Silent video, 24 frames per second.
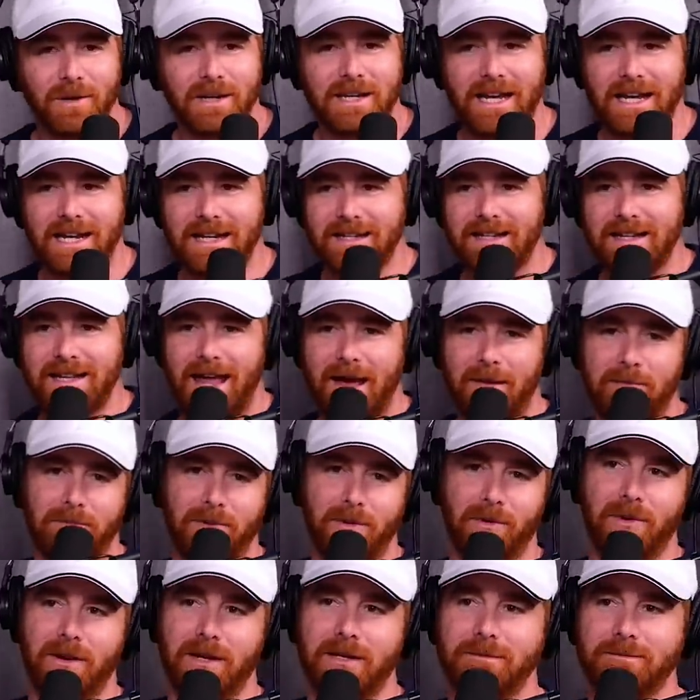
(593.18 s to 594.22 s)
we're getting to that
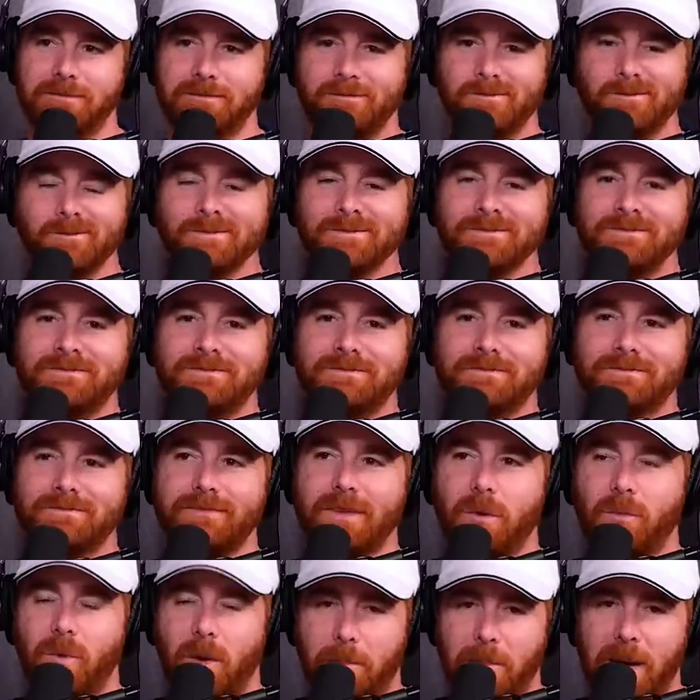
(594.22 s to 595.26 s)
point
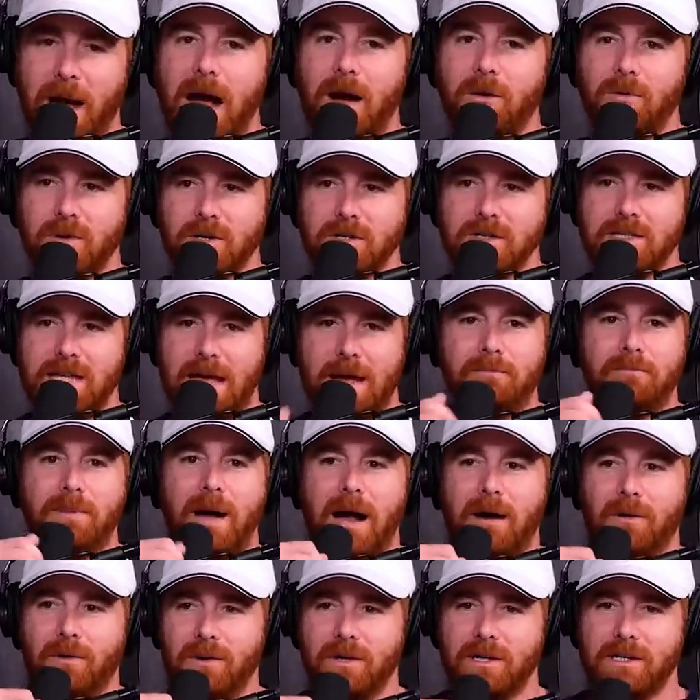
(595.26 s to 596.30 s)
where power is that
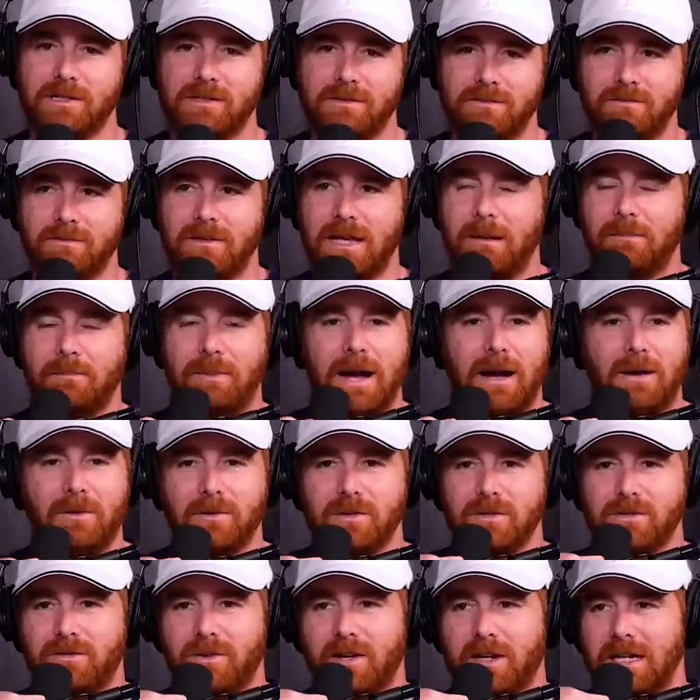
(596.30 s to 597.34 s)
power is that
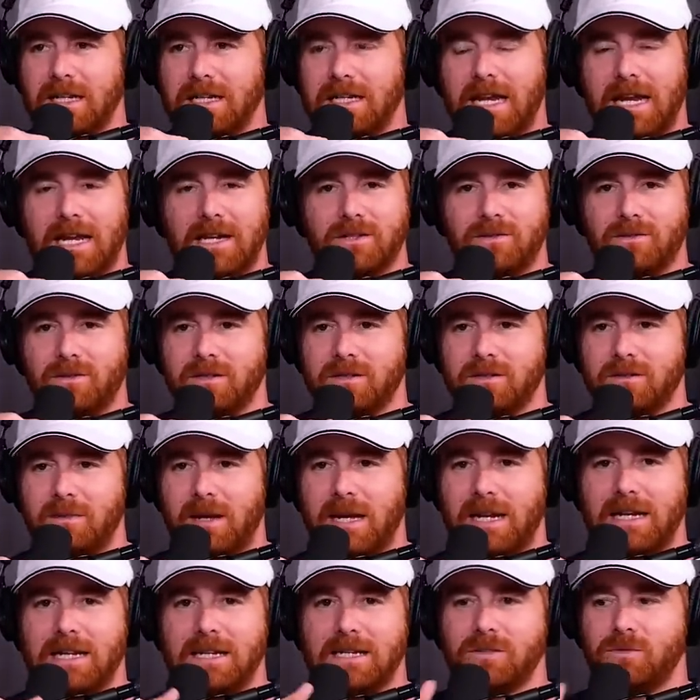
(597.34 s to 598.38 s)
power is fucking dangerous,
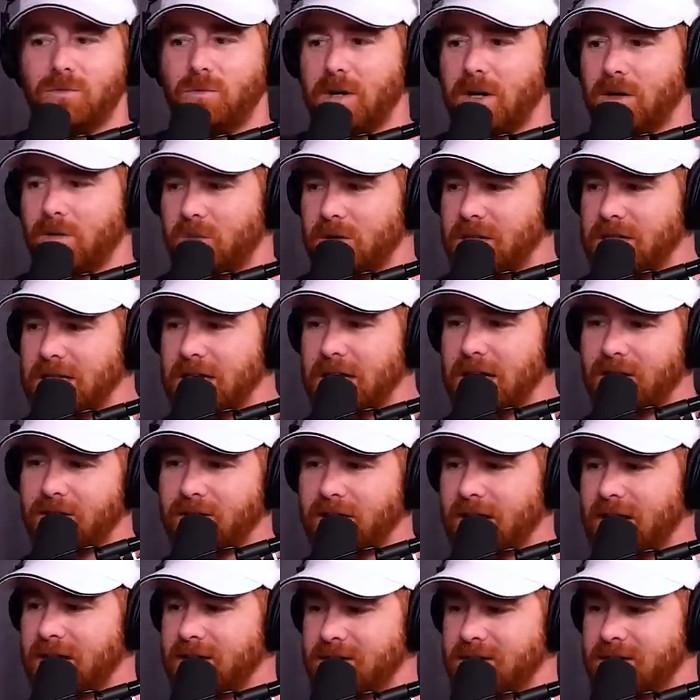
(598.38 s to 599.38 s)
man. It is weird what the internet